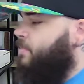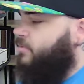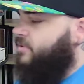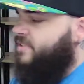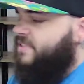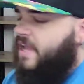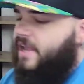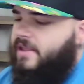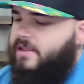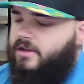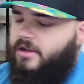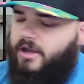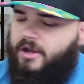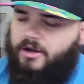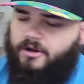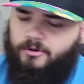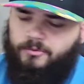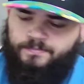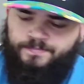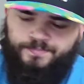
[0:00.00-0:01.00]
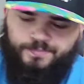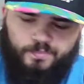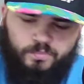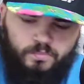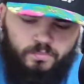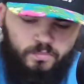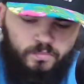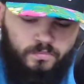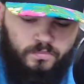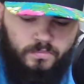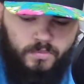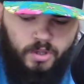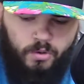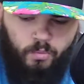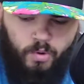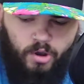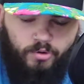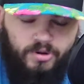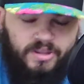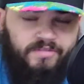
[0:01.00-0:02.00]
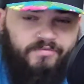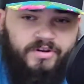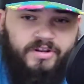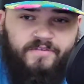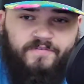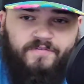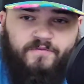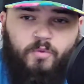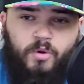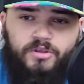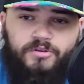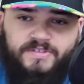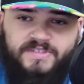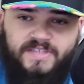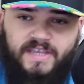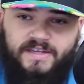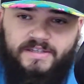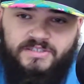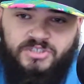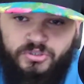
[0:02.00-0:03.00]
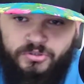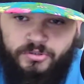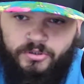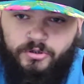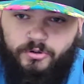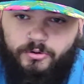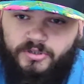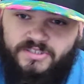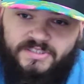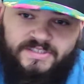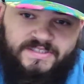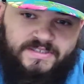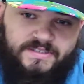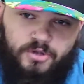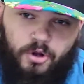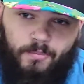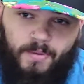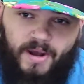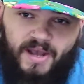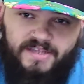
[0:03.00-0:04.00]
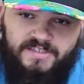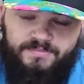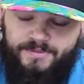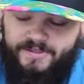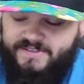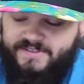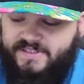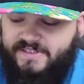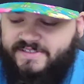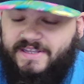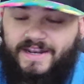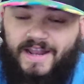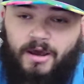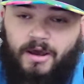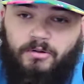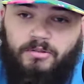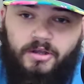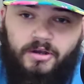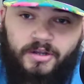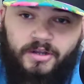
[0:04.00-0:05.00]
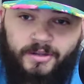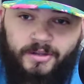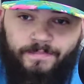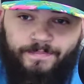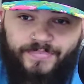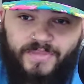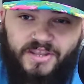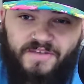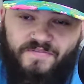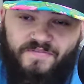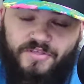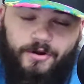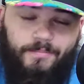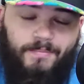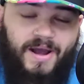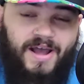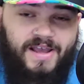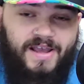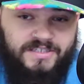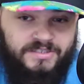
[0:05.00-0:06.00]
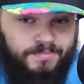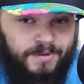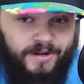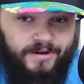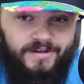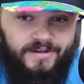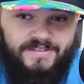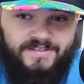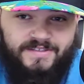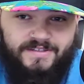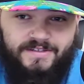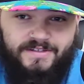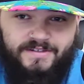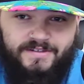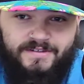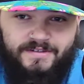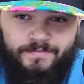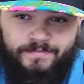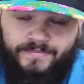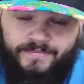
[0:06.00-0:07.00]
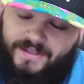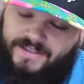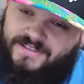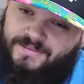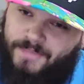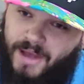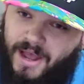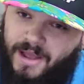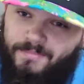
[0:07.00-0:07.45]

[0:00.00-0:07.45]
say, well, even if what you say is true, it's nobody's business. And now look, if they're my experiences, it's my